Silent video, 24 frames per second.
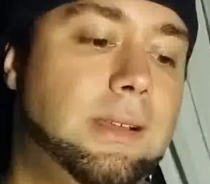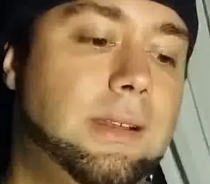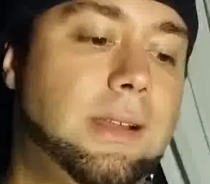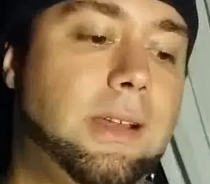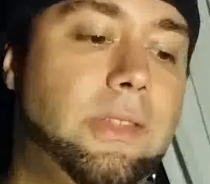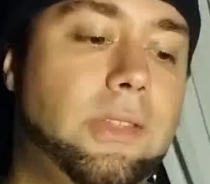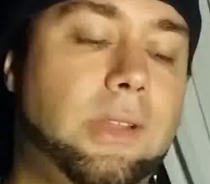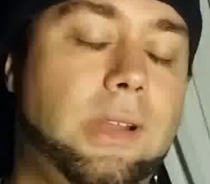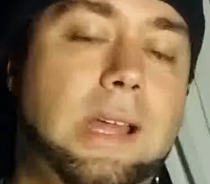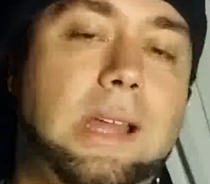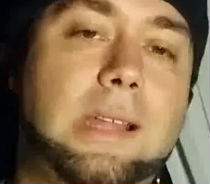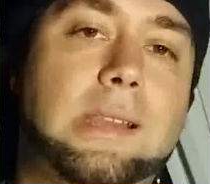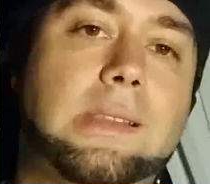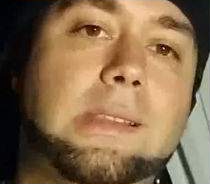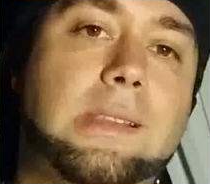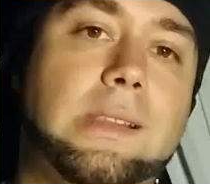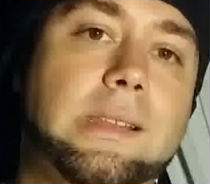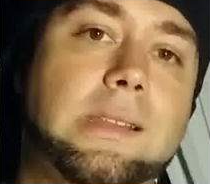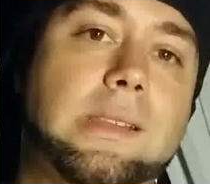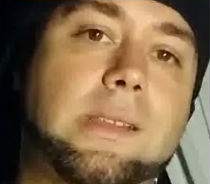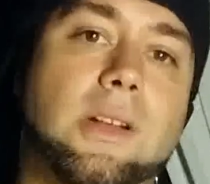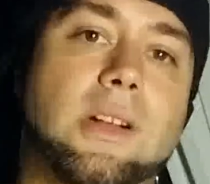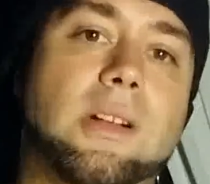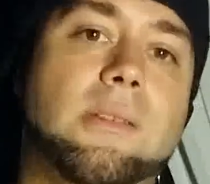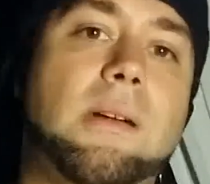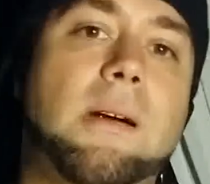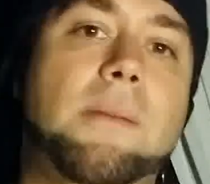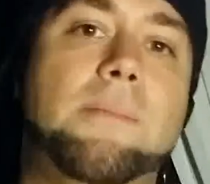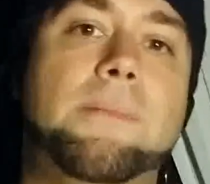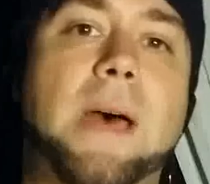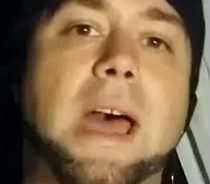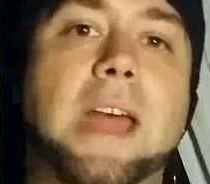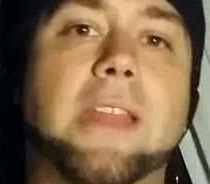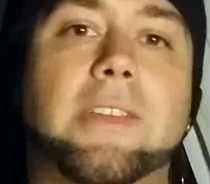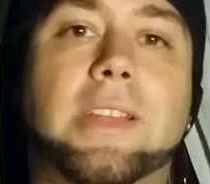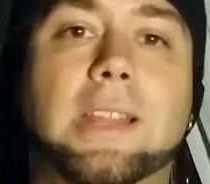Nonetheless, let's talk
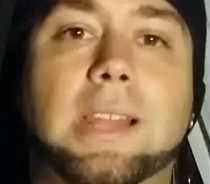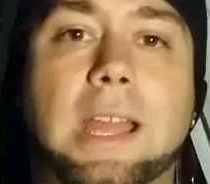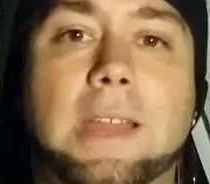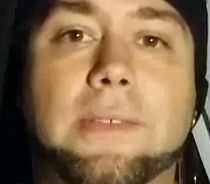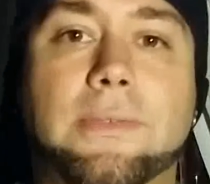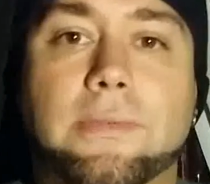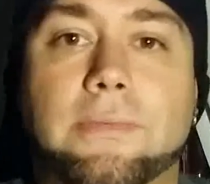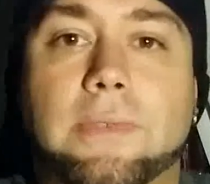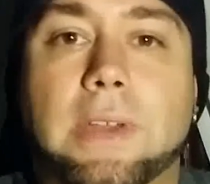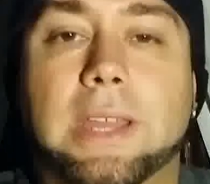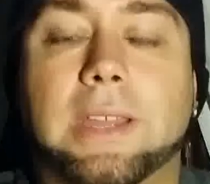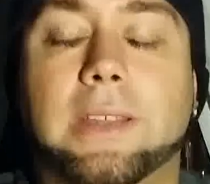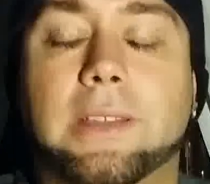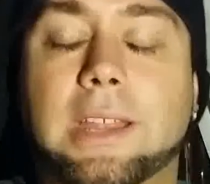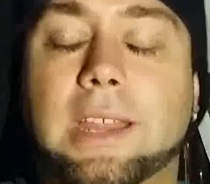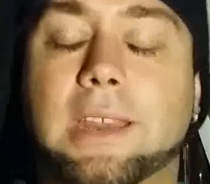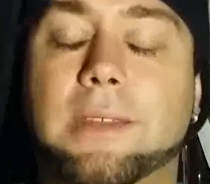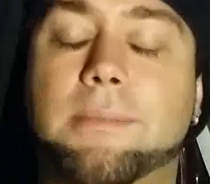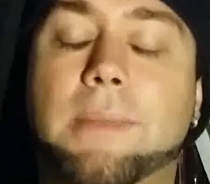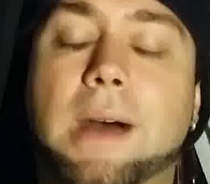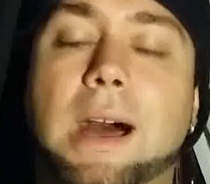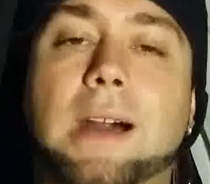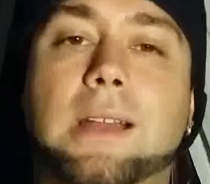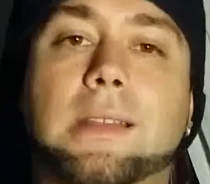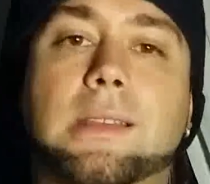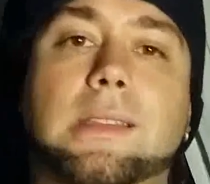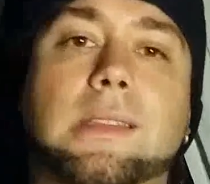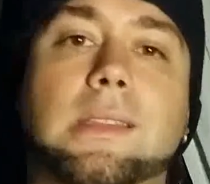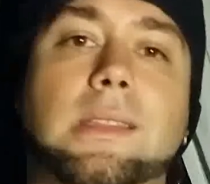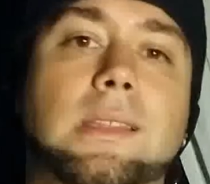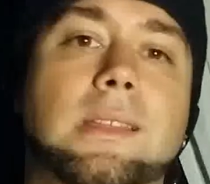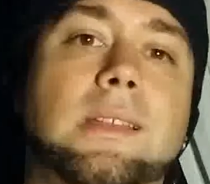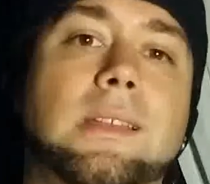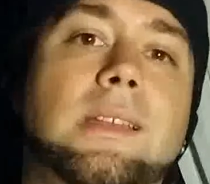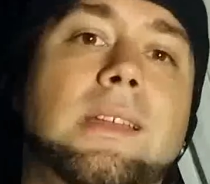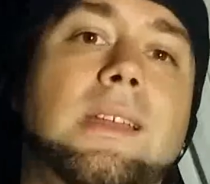about battery life and regulated
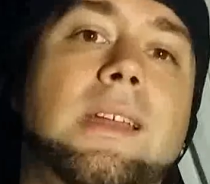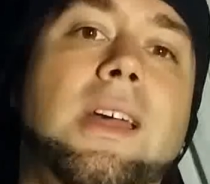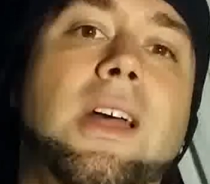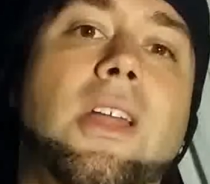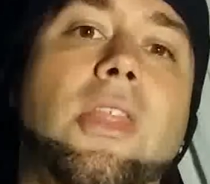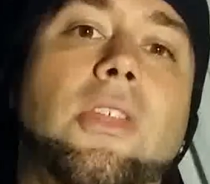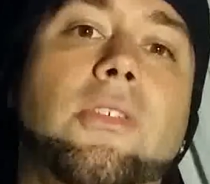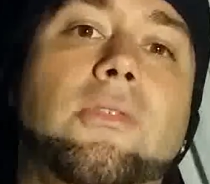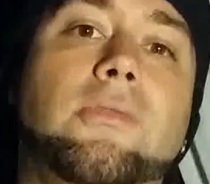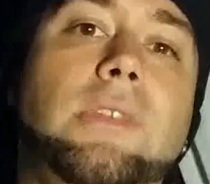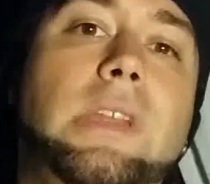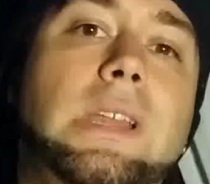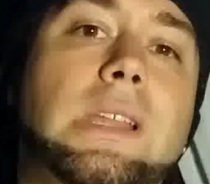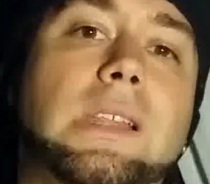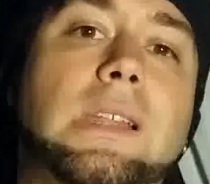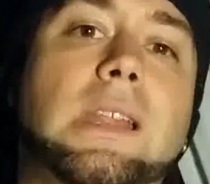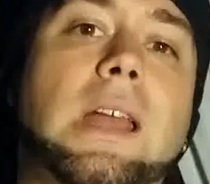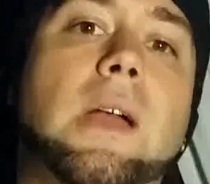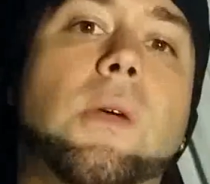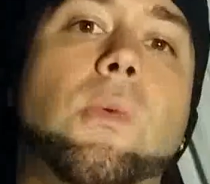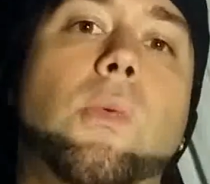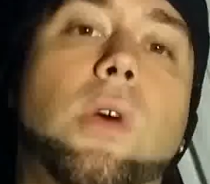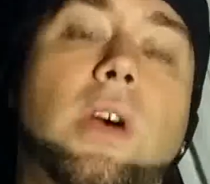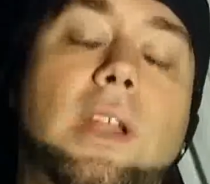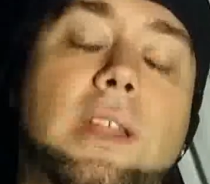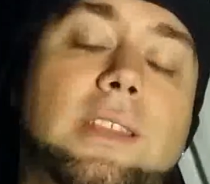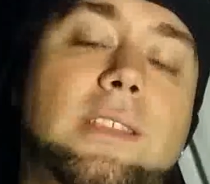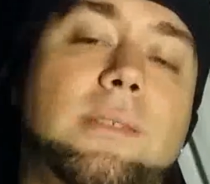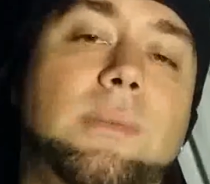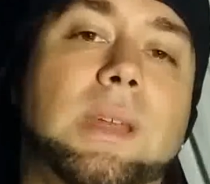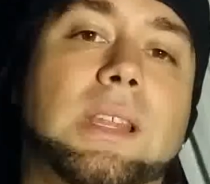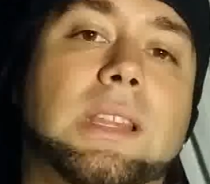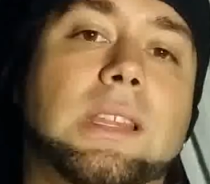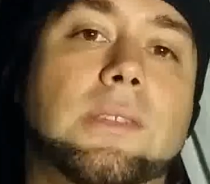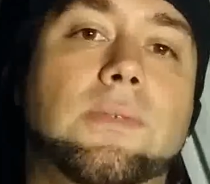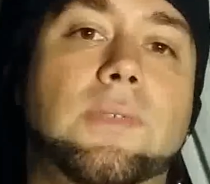mods. The reason I wanted to
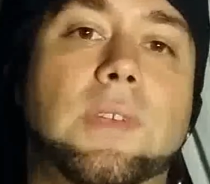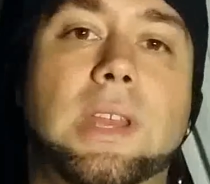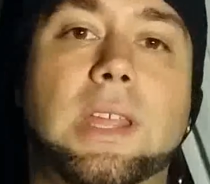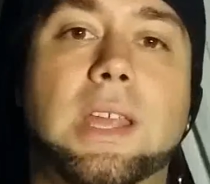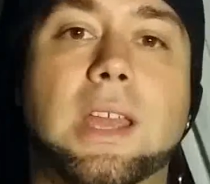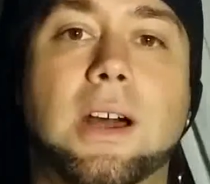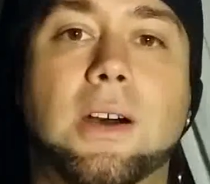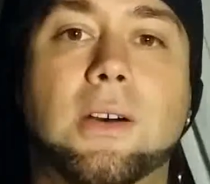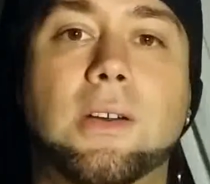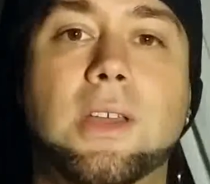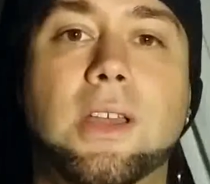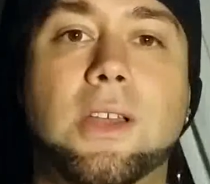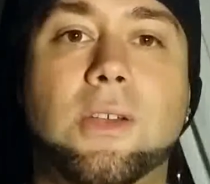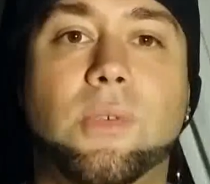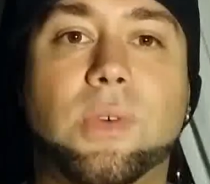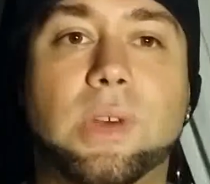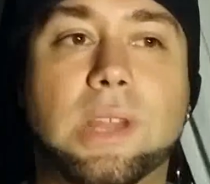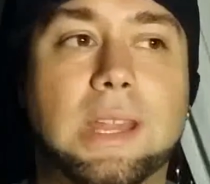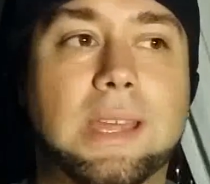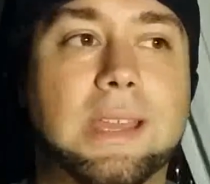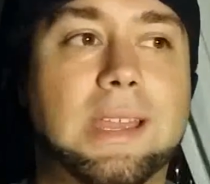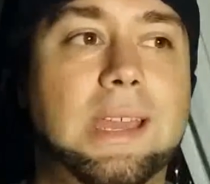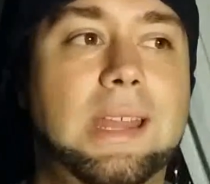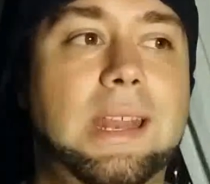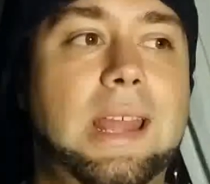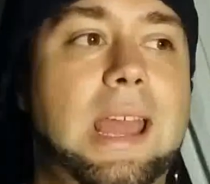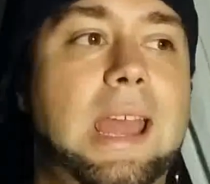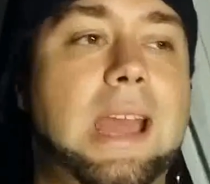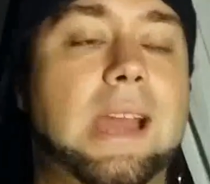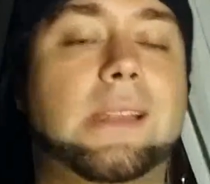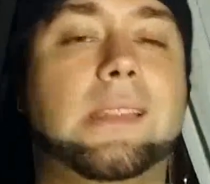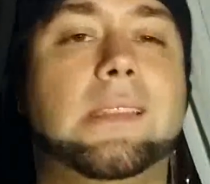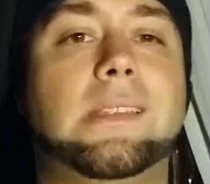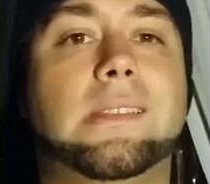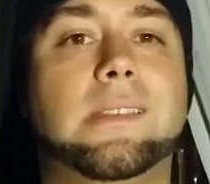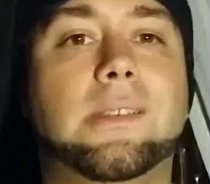make this video was I get
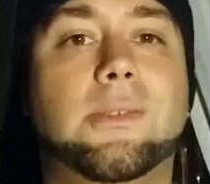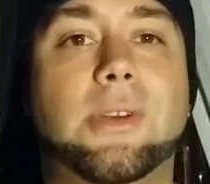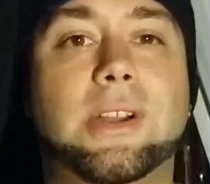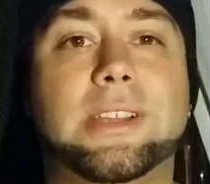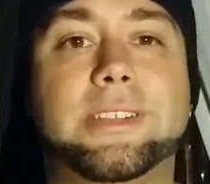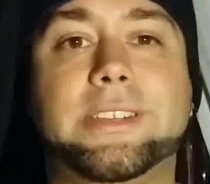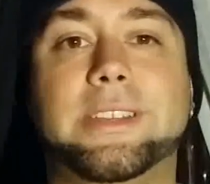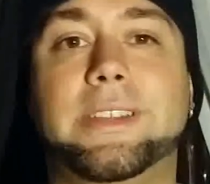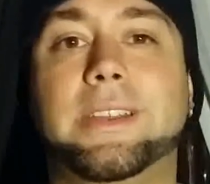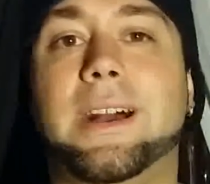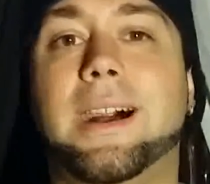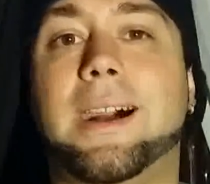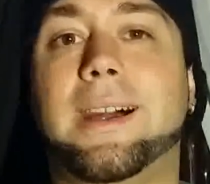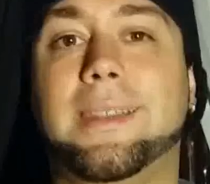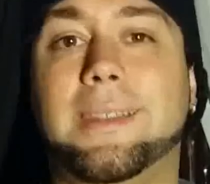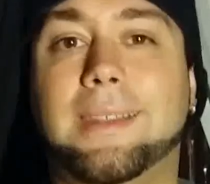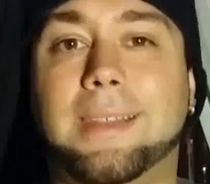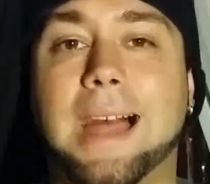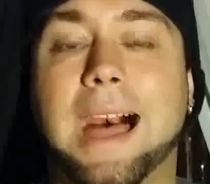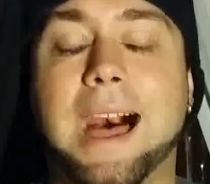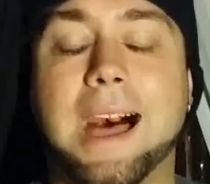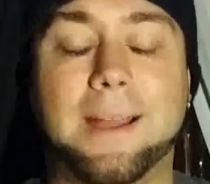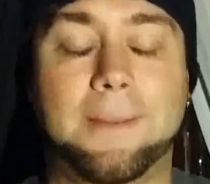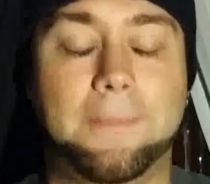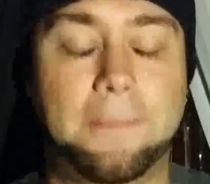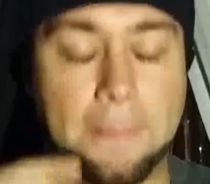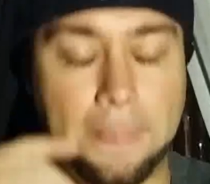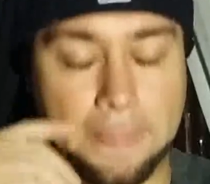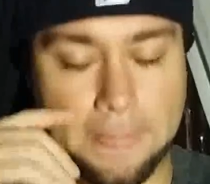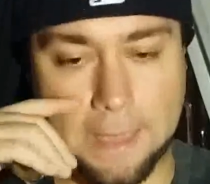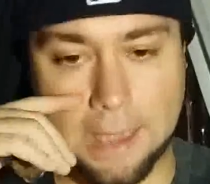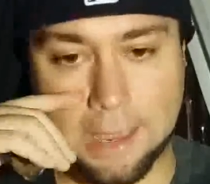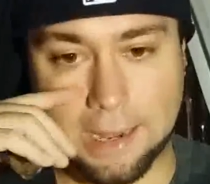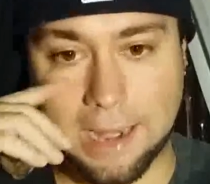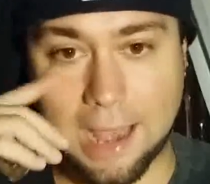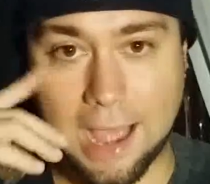asked this question a lot,
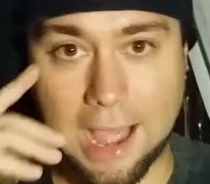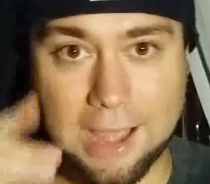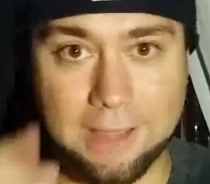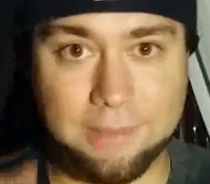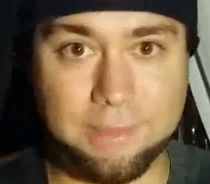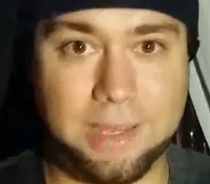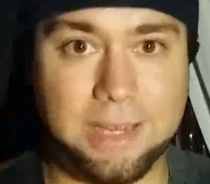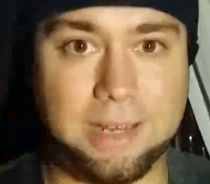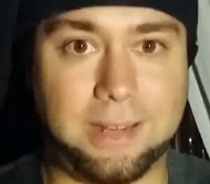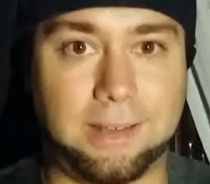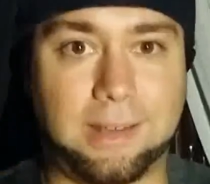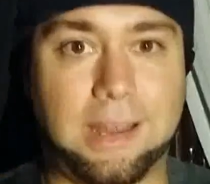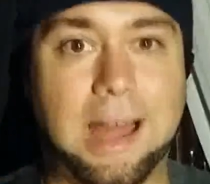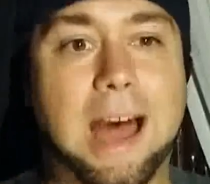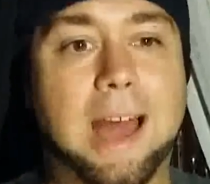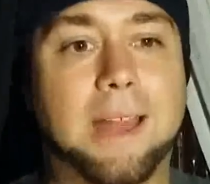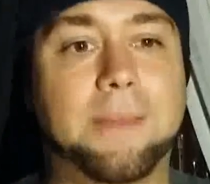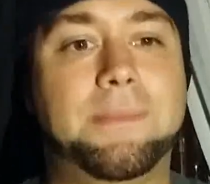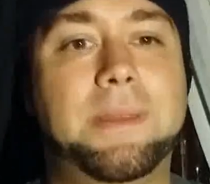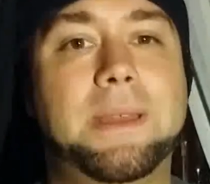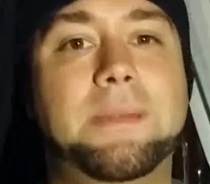and I mean a lot.